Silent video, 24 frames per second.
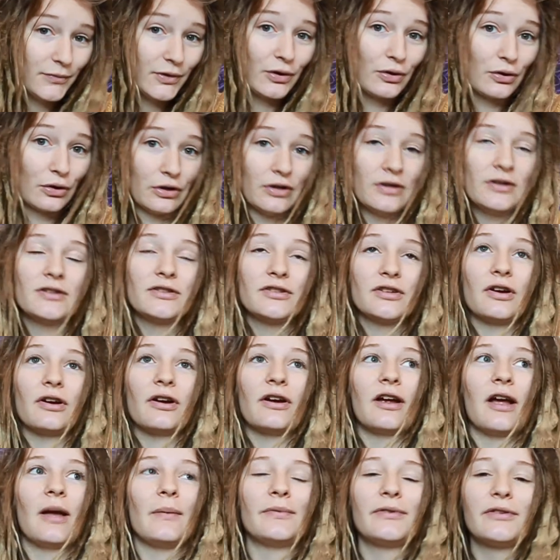good.
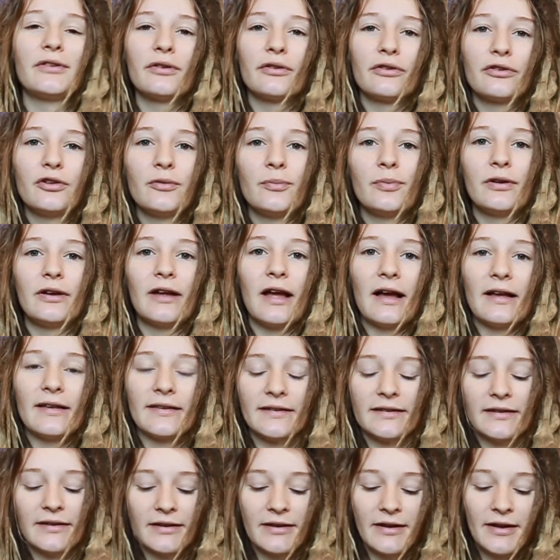Sorry, I'm still super
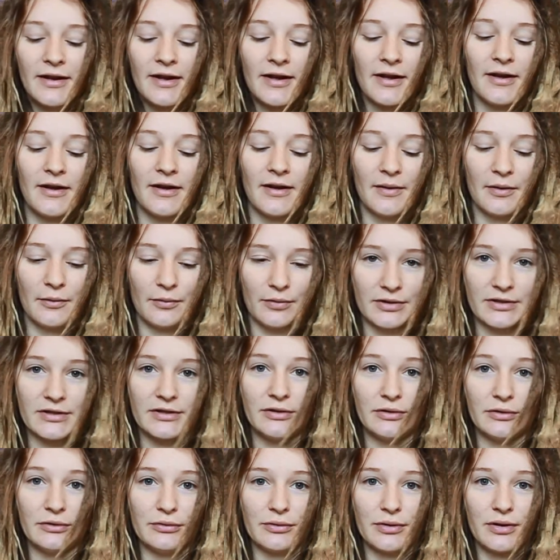gassy. What's
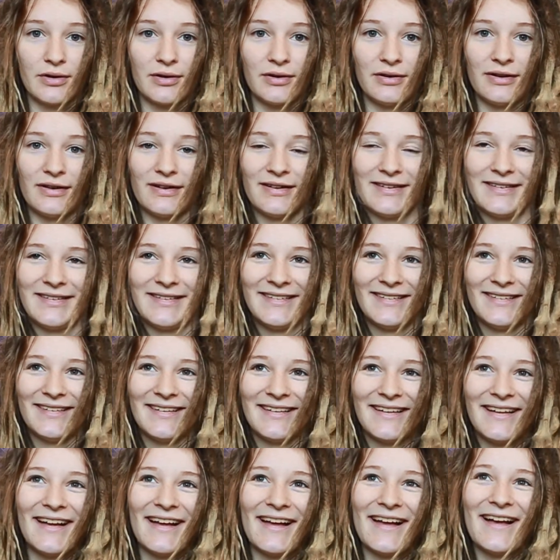new?
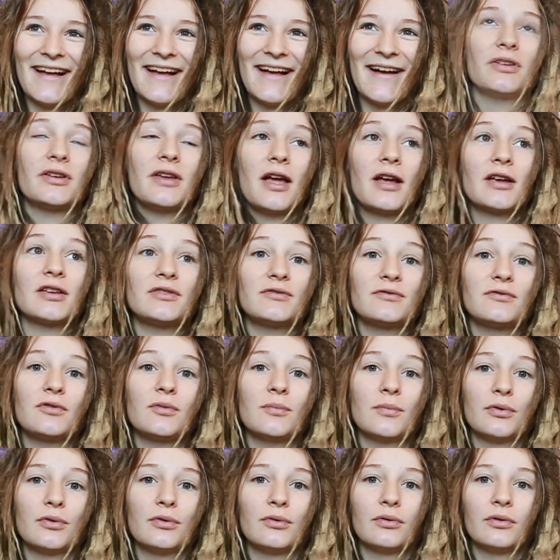Next
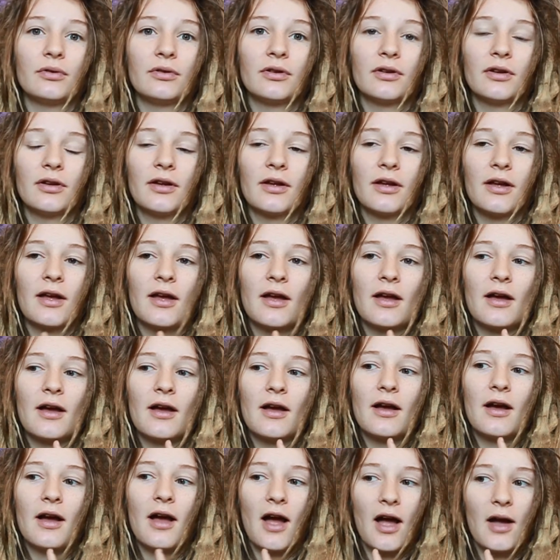full moon,
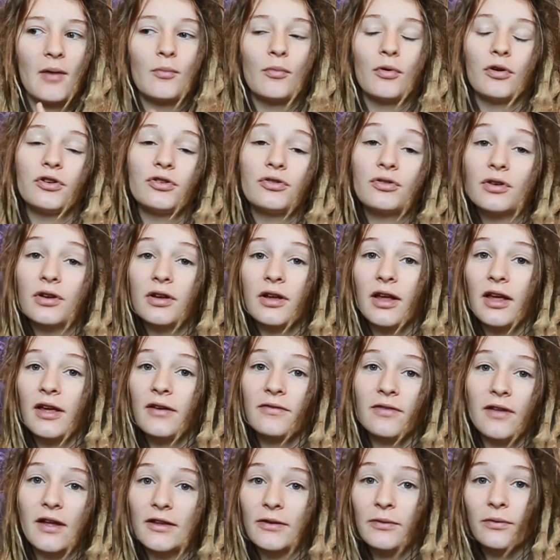I'm wondering
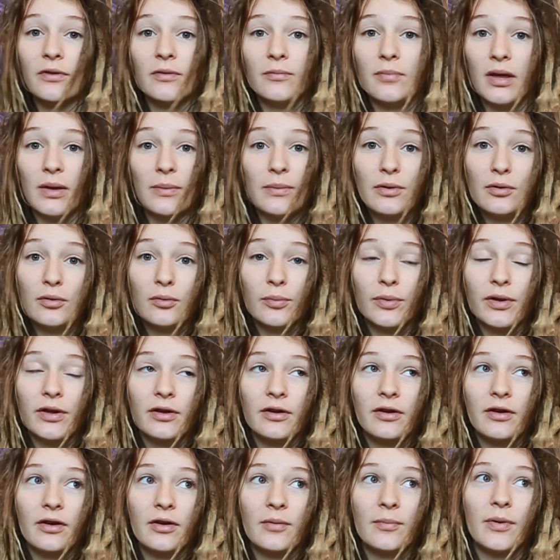if that's when the baby will be
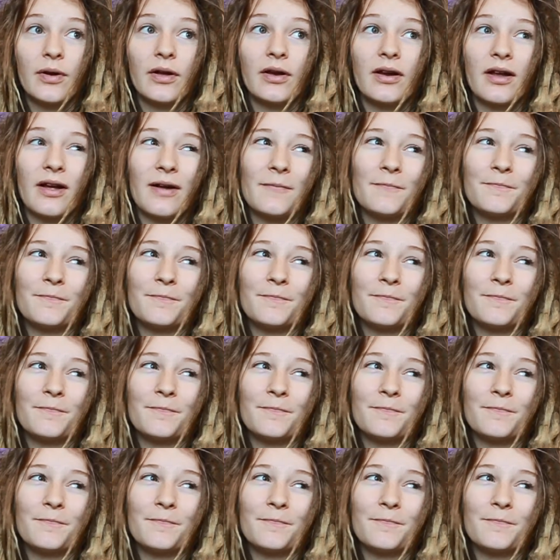here, but